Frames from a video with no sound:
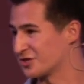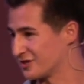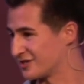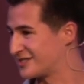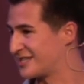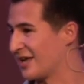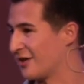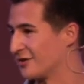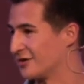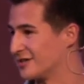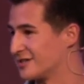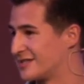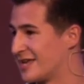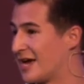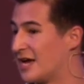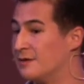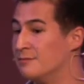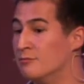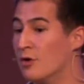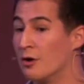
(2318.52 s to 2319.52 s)
is telling us,
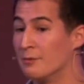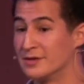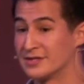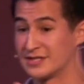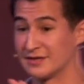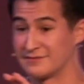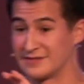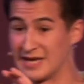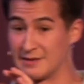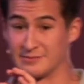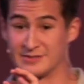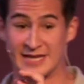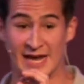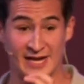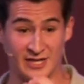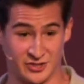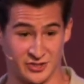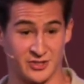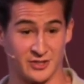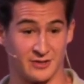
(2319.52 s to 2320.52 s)
that in moments of
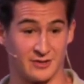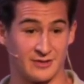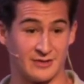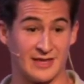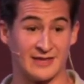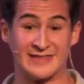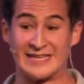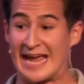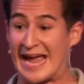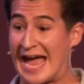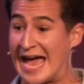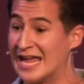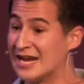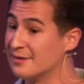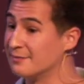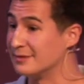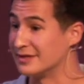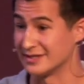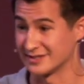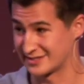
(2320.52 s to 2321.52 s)
temptation, that the
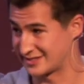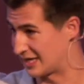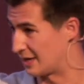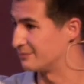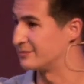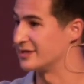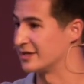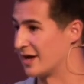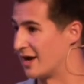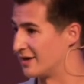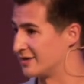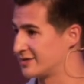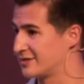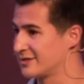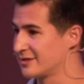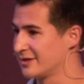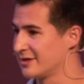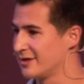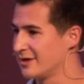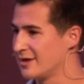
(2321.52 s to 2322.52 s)
enemy is tempting
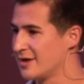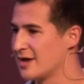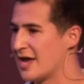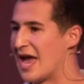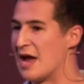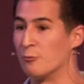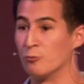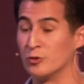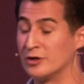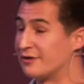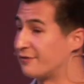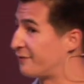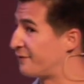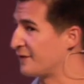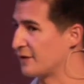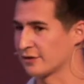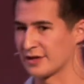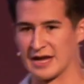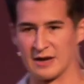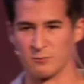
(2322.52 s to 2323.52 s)
us, and we
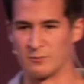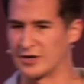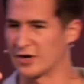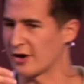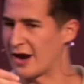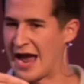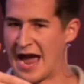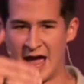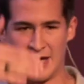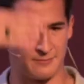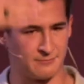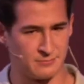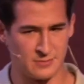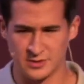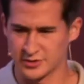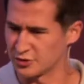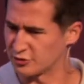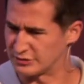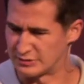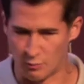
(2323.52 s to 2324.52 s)
feel like we are
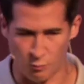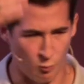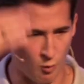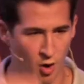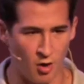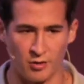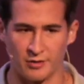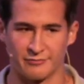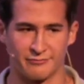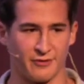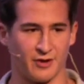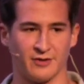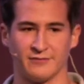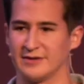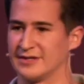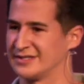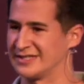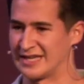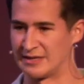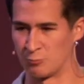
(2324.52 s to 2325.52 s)
at, there is a wall in front of
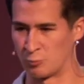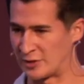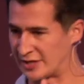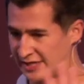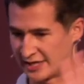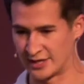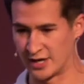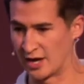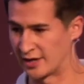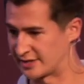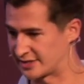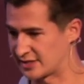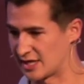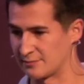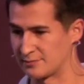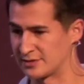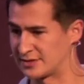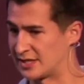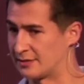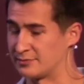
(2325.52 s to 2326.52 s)
us and we cannot
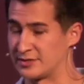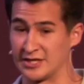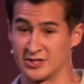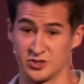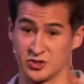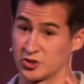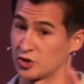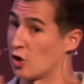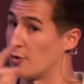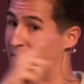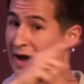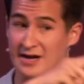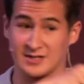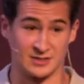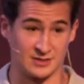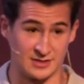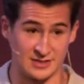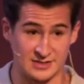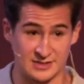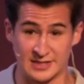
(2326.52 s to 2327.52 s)
escape this temptation to go back
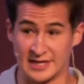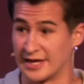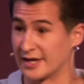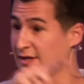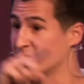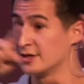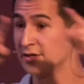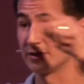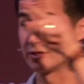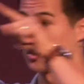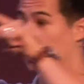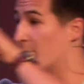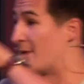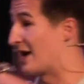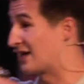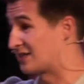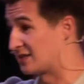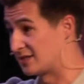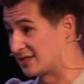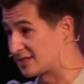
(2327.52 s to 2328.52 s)
to this thing, to go
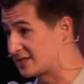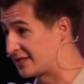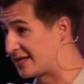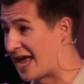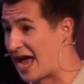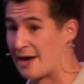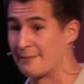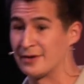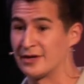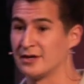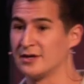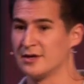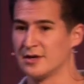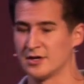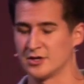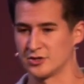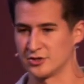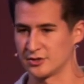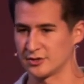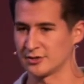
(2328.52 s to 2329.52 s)
back to this sin habit.
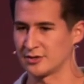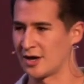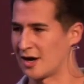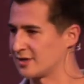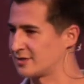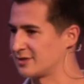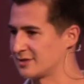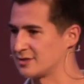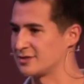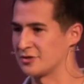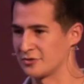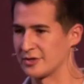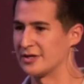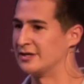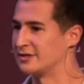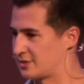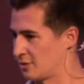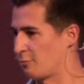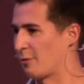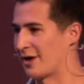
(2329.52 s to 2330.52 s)
God says, there
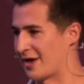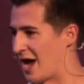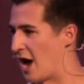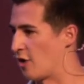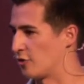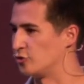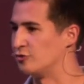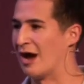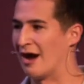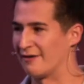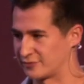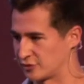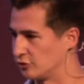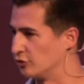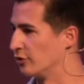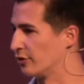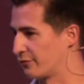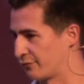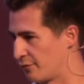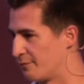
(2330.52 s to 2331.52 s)
is a way out. You have to
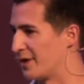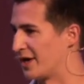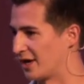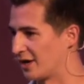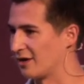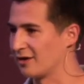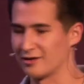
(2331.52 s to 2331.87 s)
look for me.